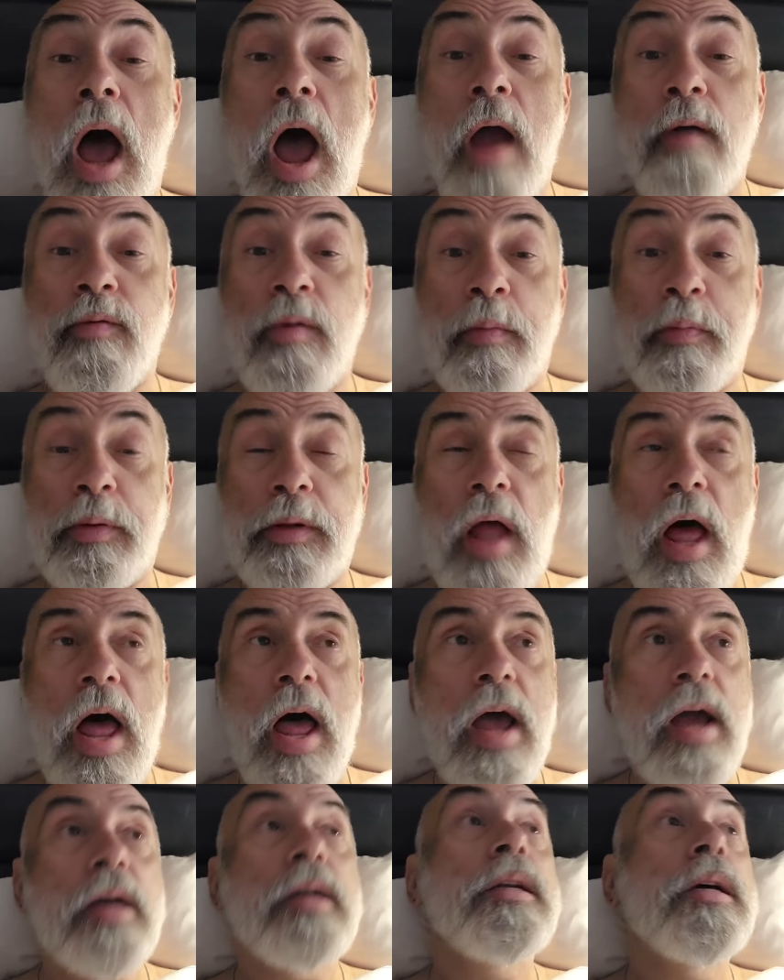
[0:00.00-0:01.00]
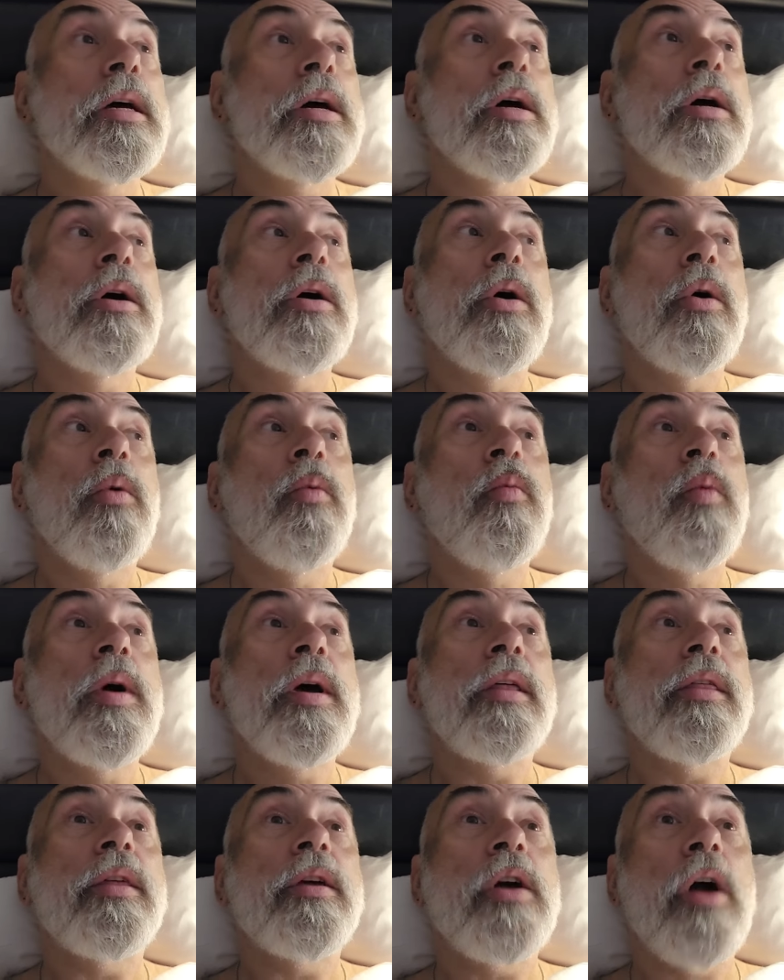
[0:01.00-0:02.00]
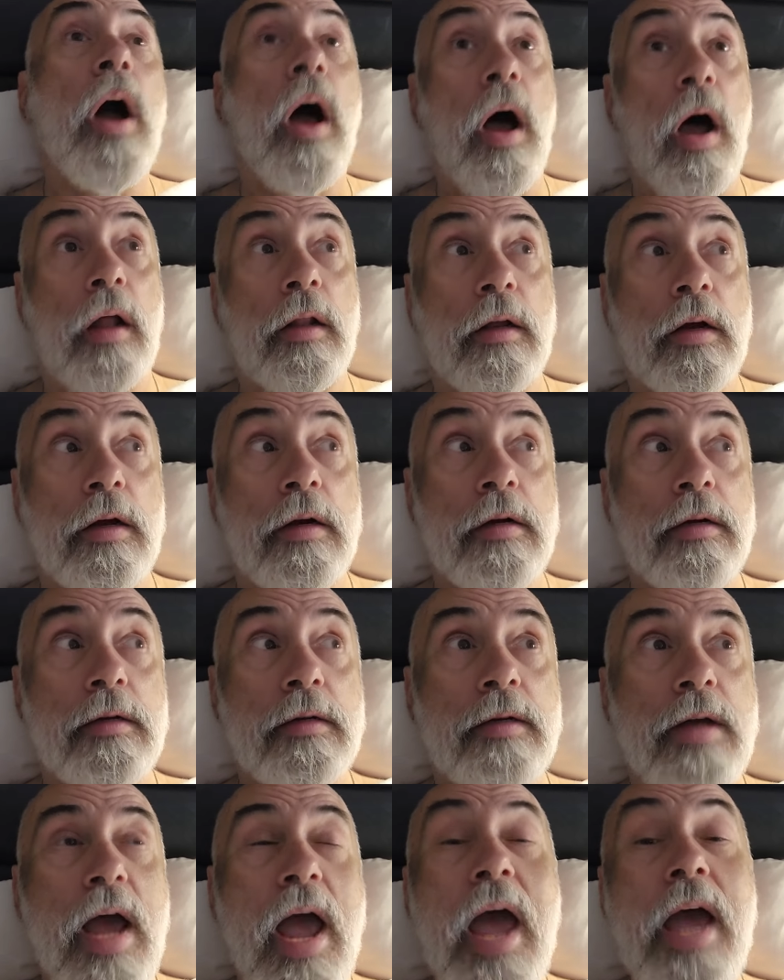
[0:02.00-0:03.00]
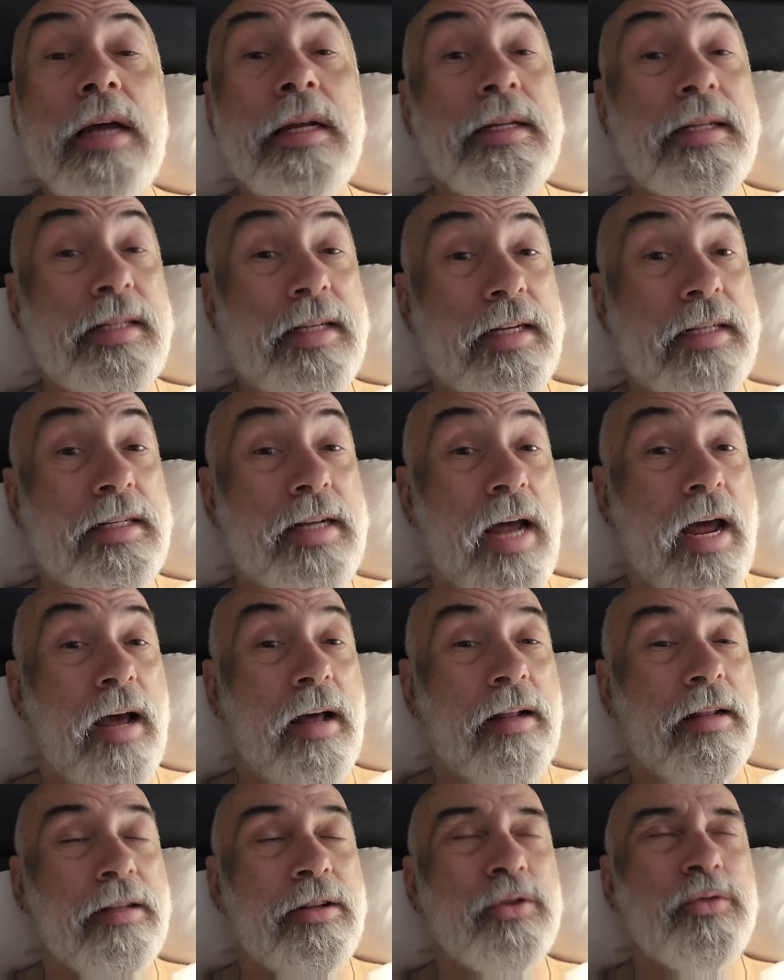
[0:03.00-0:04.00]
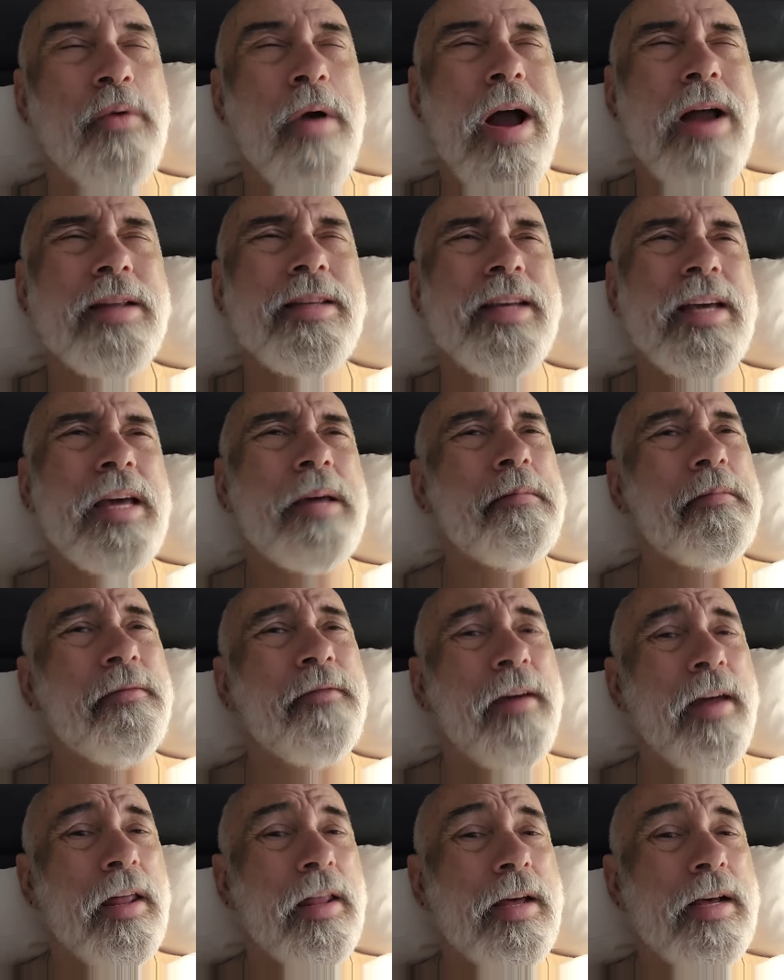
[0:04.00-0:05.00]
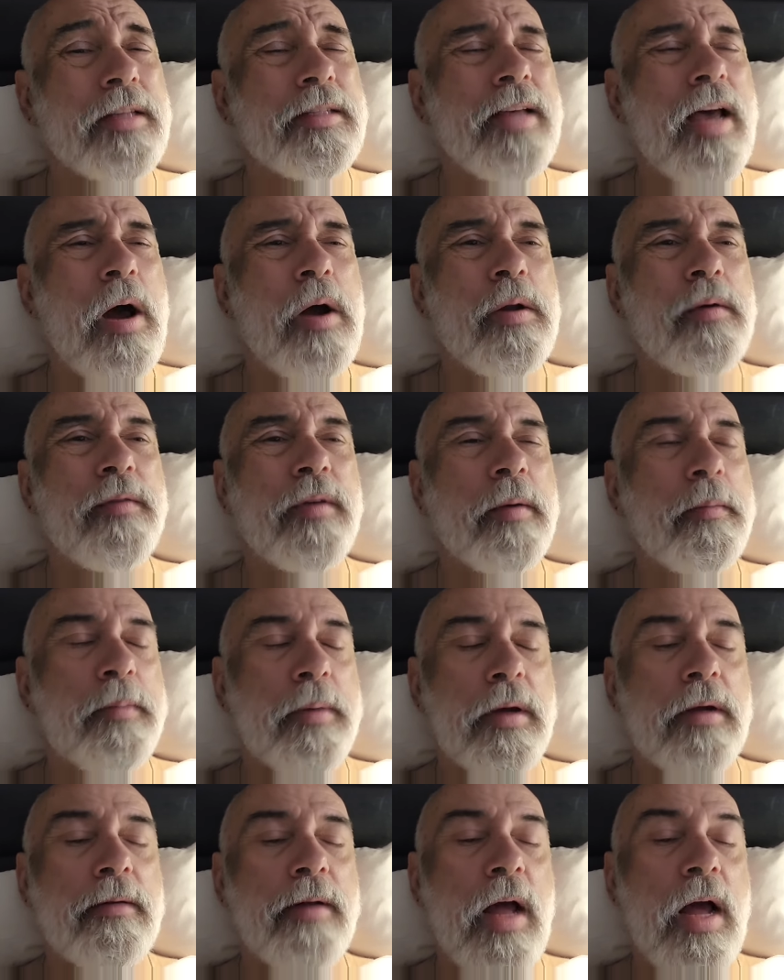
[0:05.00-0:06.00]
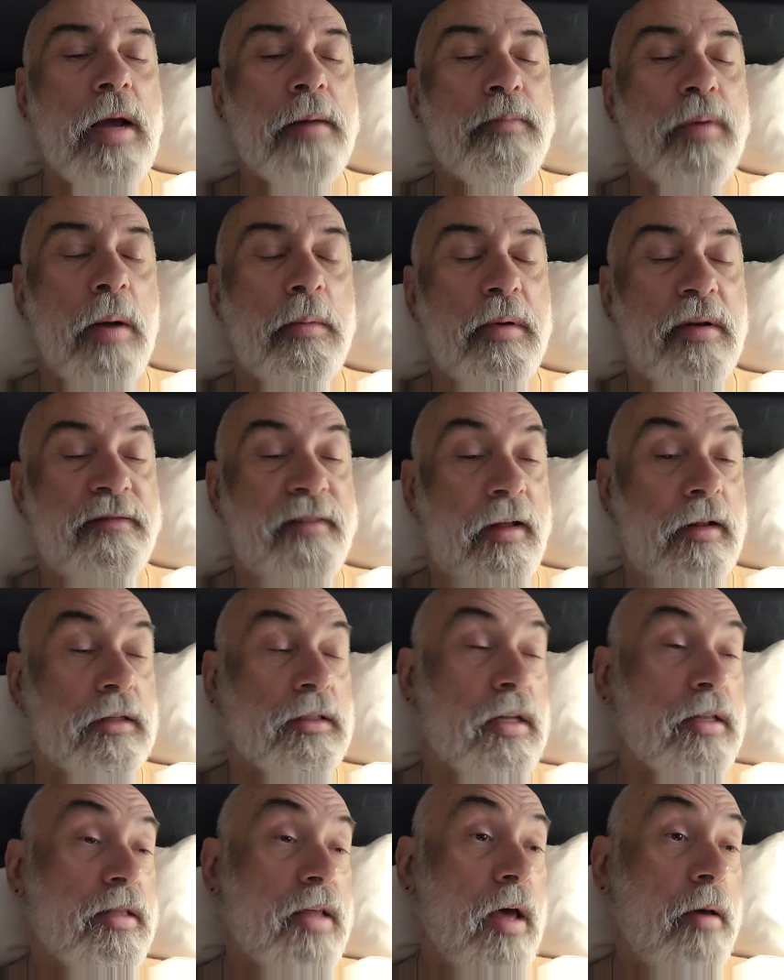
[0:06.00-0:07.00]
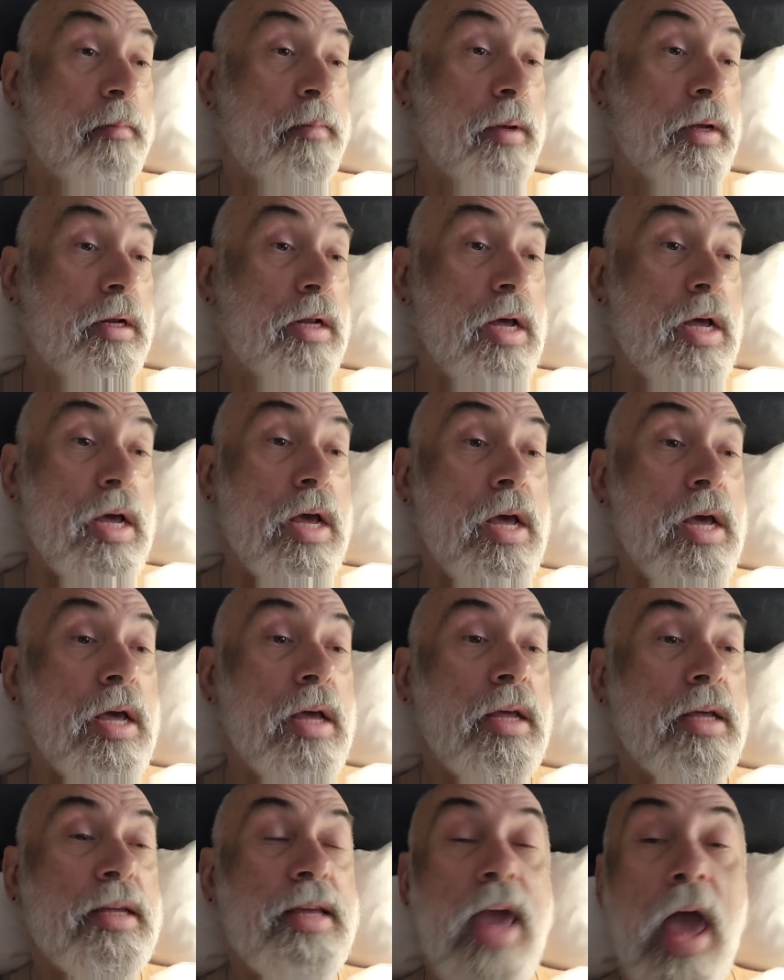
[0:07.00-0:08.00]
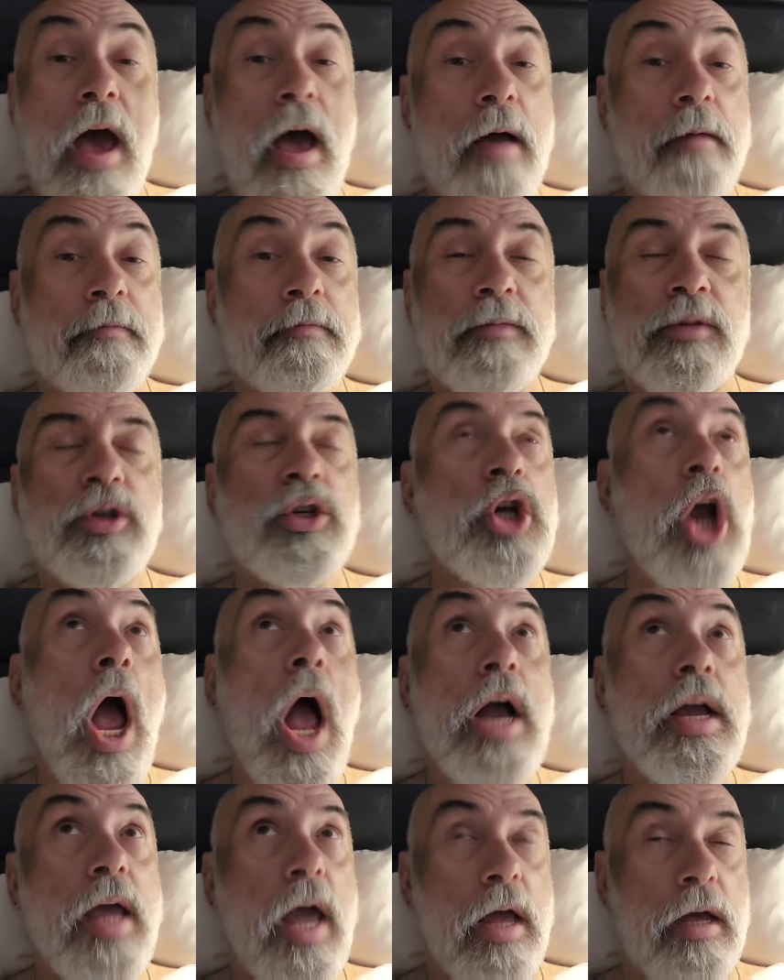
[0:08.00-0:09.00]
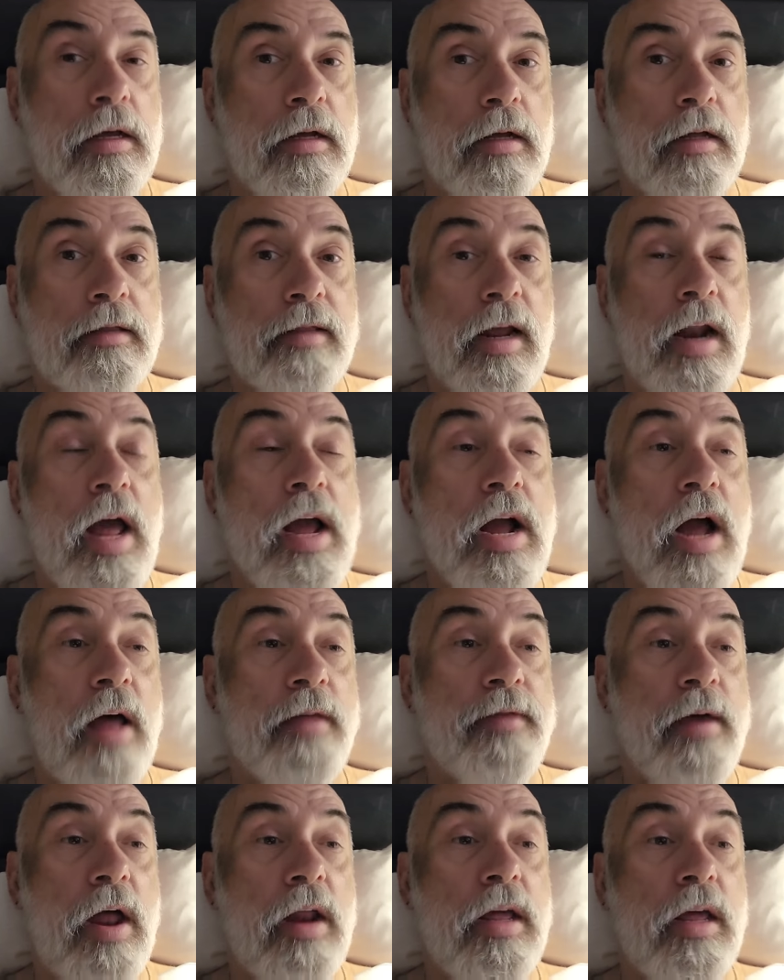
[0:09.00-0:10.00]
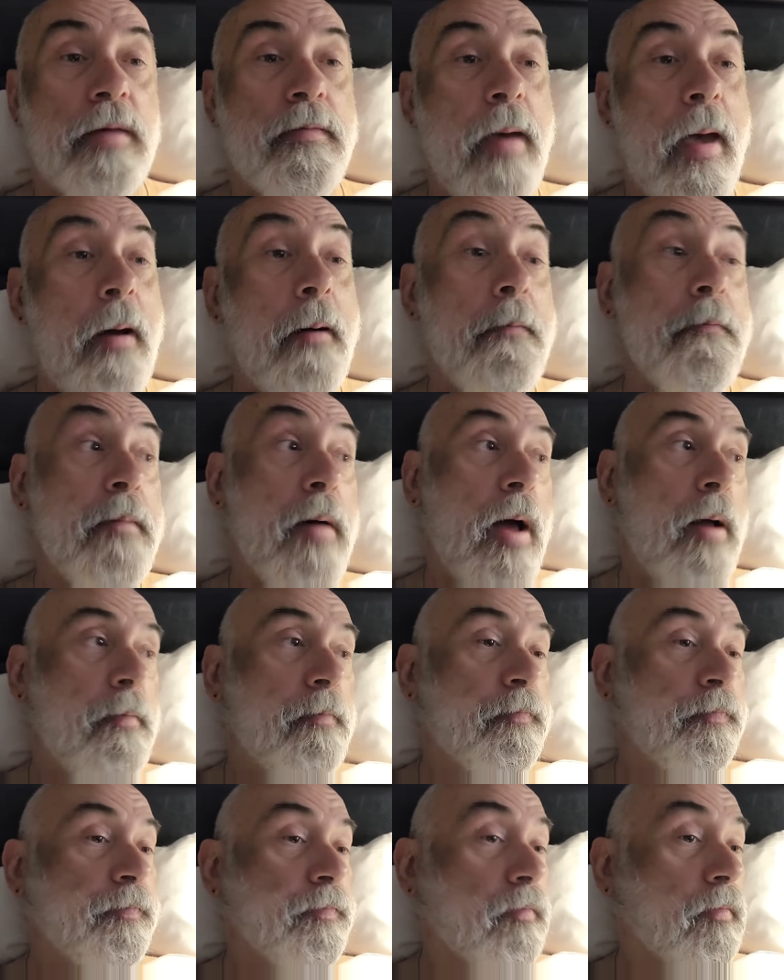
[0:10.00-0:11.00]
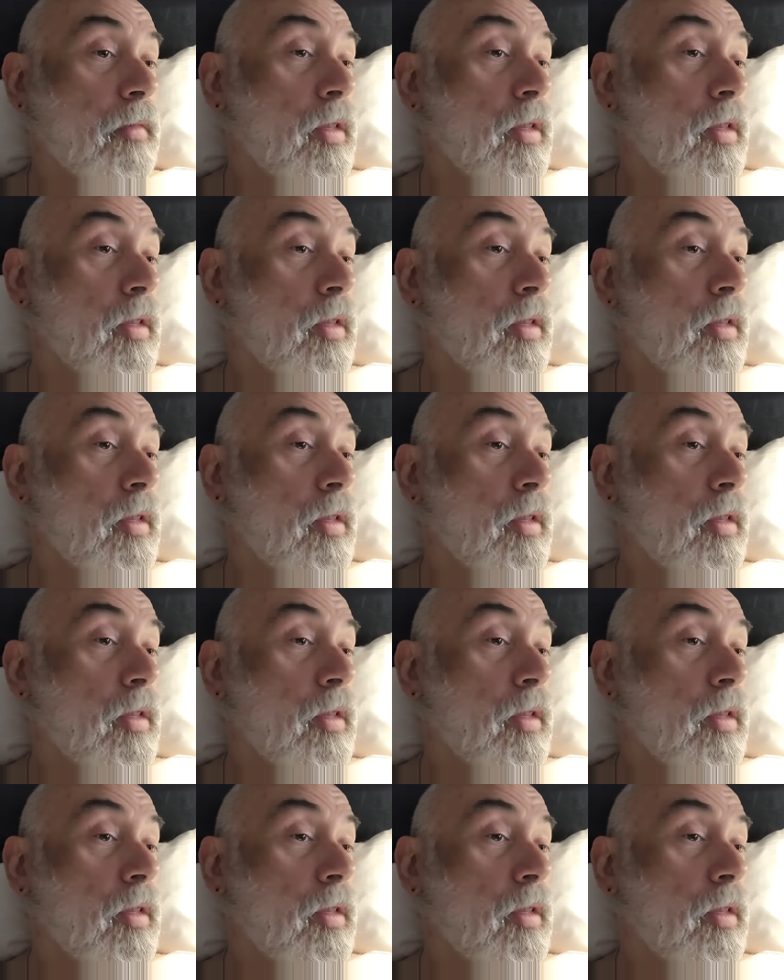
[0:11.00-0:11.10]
I replied with color and detail, trying to keep feelings out of it, but I probably failed at that. But yeah, shocking that I got that email, but